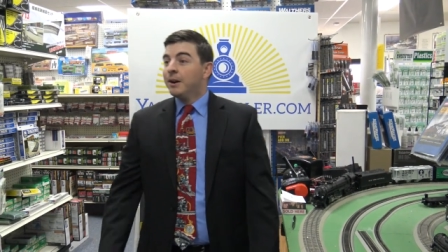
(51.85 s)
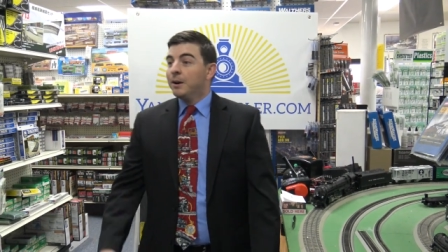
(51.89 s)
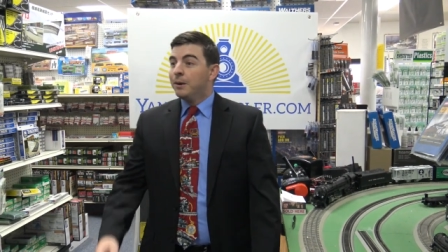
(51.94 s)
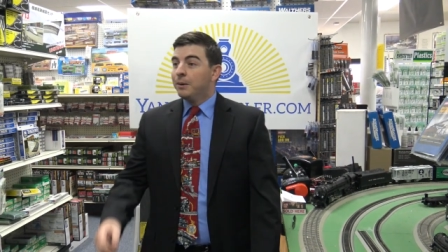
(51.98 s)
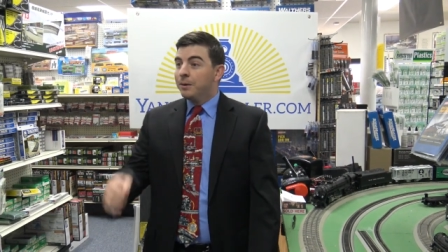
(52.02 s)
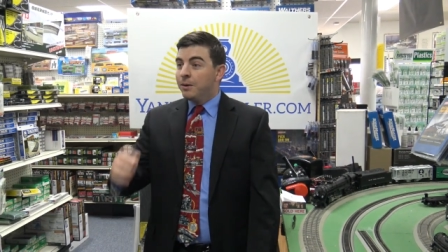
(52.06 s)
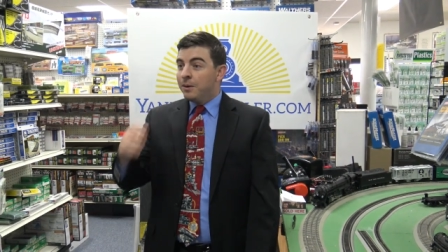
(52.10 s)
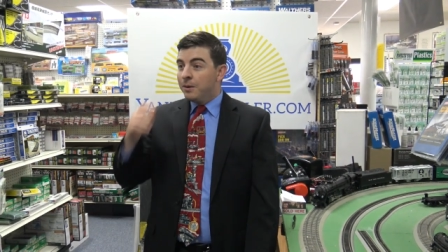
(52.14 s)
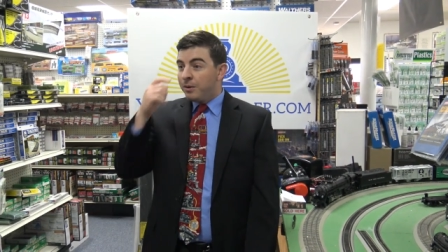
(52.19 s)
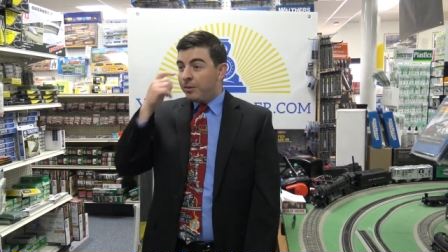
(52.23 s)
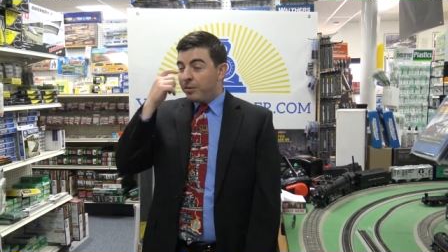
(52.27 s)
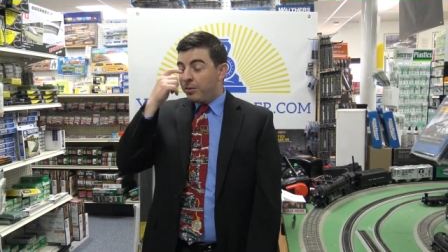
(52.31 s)

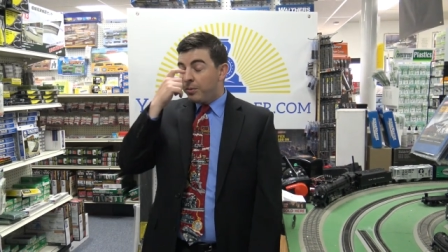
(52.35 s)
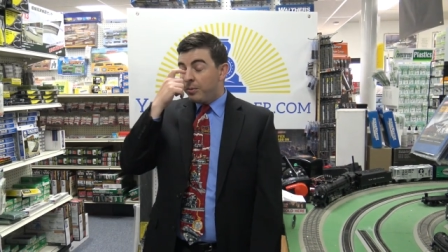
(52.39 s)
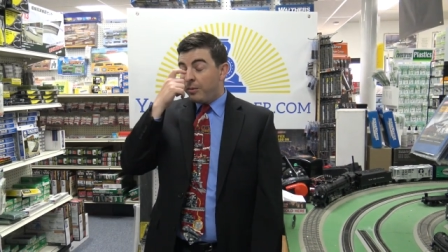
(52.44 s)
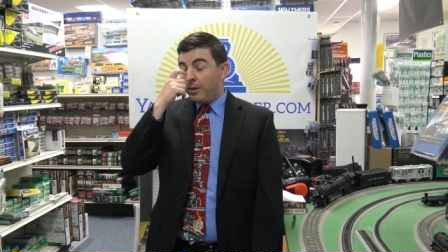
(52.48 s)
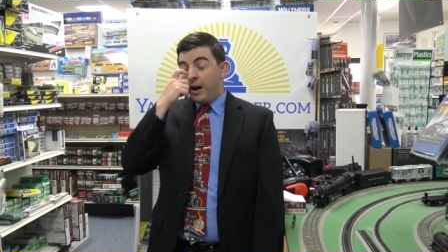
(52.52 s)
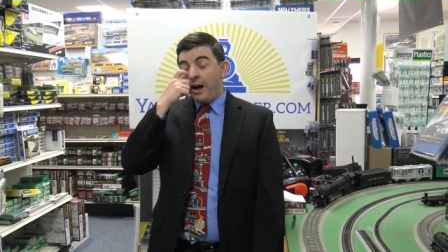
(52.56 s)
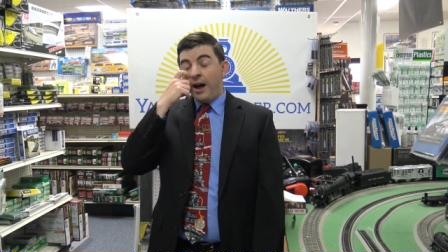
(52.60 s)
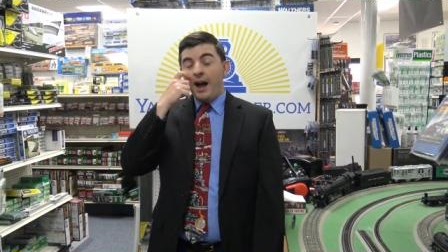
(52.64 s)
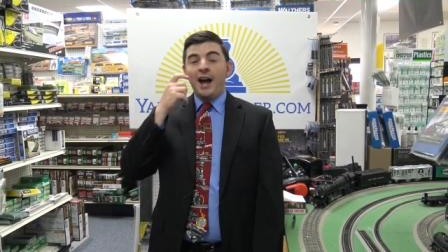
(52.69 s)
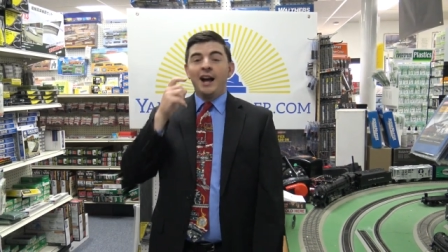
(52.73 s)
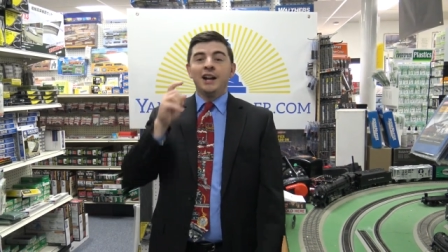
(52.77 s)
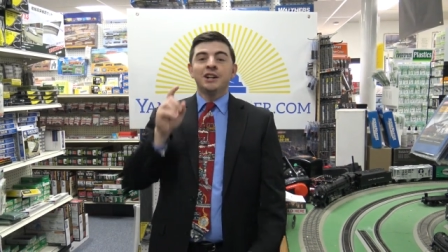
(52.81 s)
Whew.
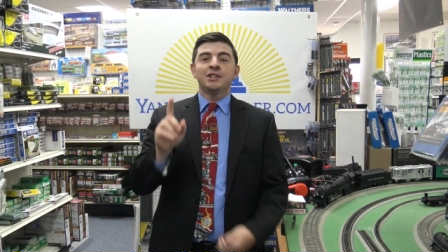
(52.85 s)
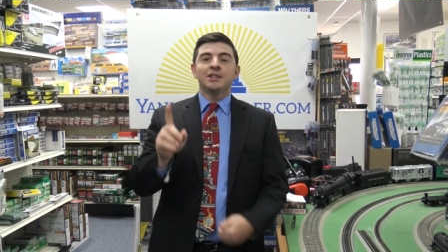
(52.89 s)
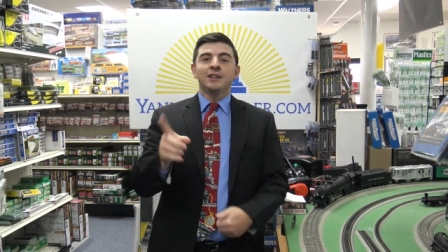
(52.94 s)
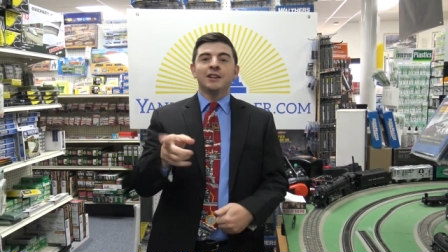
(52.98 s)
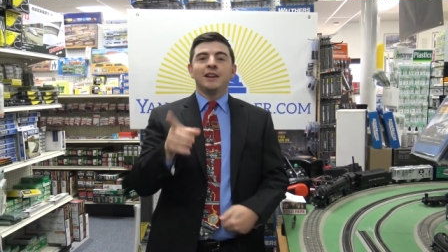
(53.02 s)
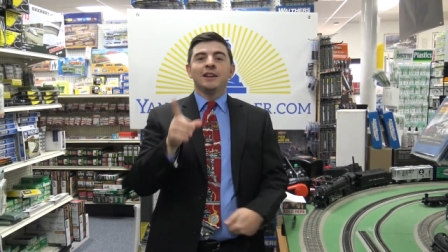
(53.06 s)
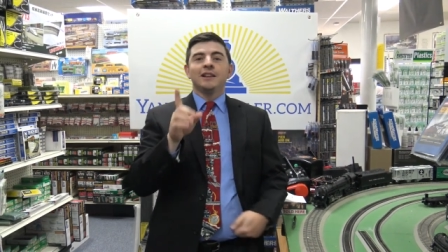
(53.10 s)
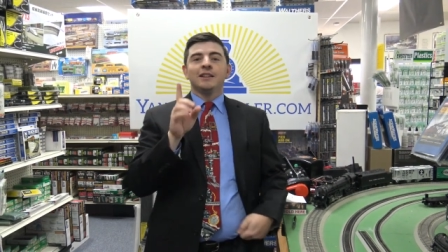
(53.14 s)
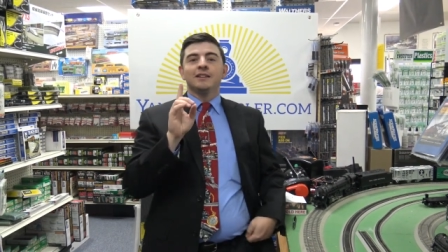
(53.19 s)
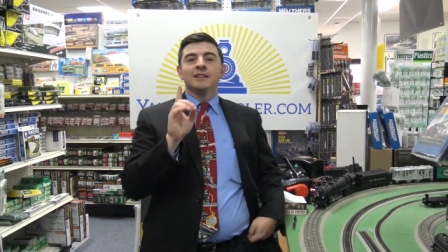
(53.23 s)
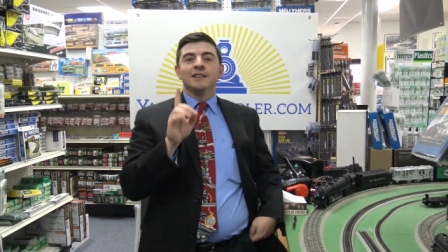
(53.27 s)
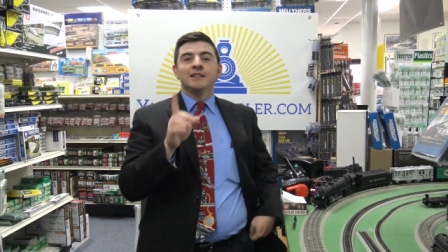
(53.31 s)
Well,
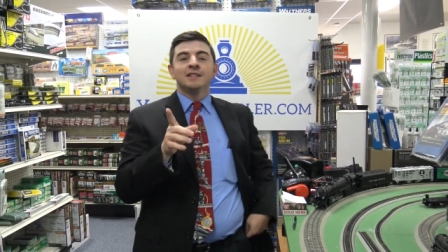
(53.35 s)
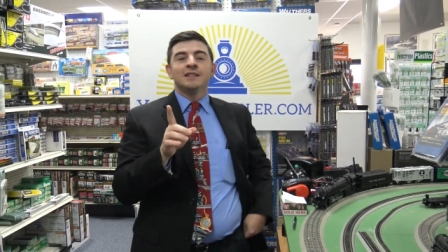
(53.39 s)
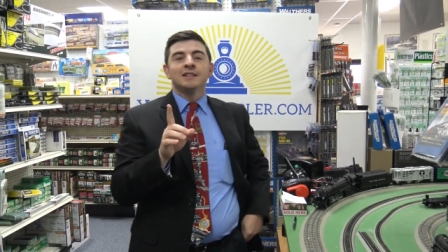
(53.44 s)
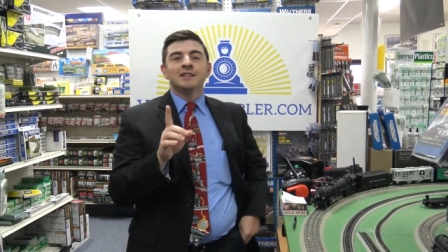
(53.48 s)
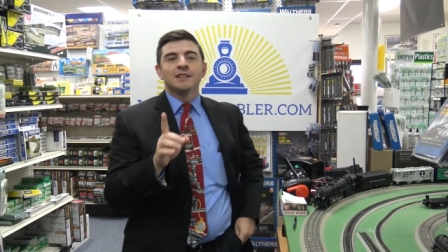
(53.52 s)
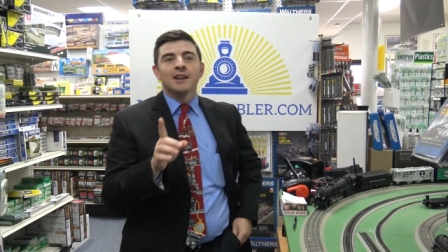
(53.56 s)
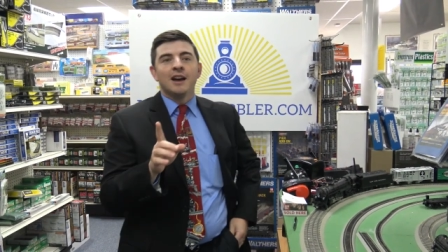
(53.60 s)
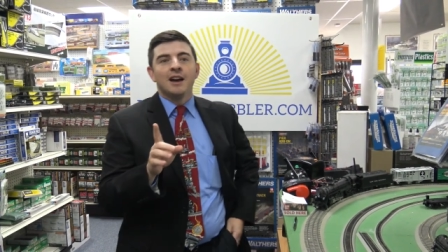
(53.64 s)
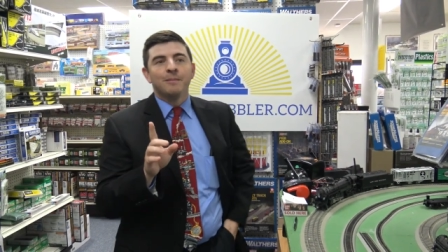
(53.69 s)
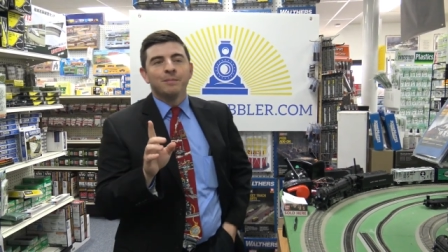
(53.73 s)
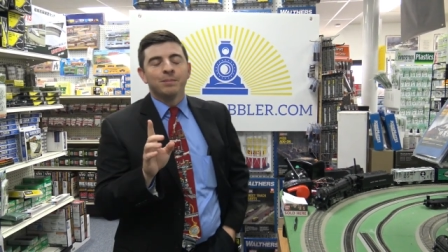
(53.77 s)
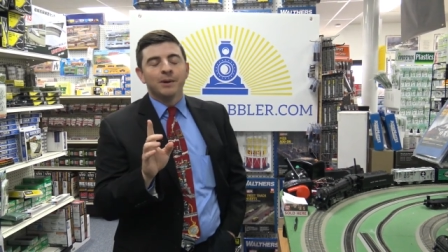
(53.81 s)
actually, this is uh,